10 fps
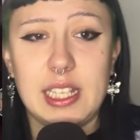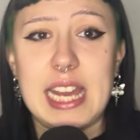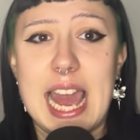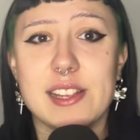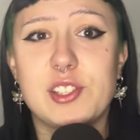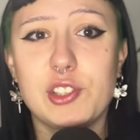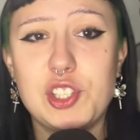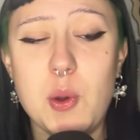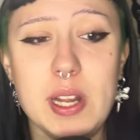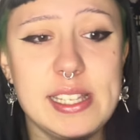Yeah, so
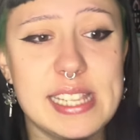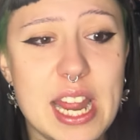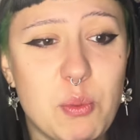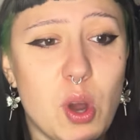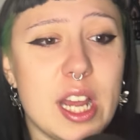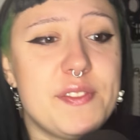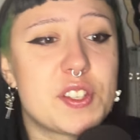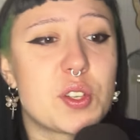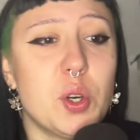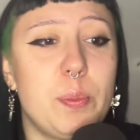someone said, What if
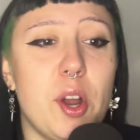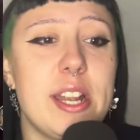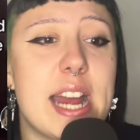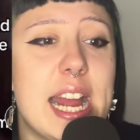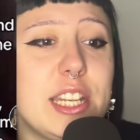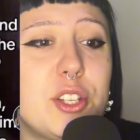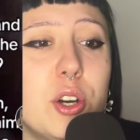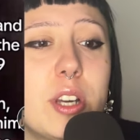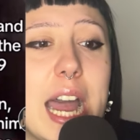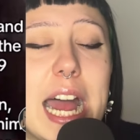Schoolboy 9
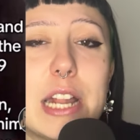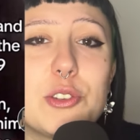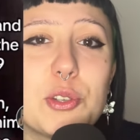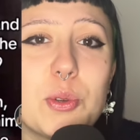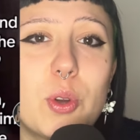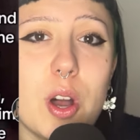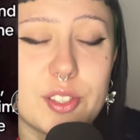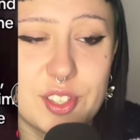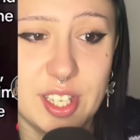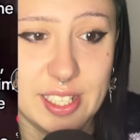took Andrew
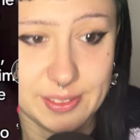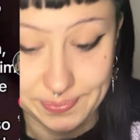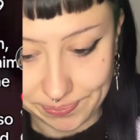Gosden?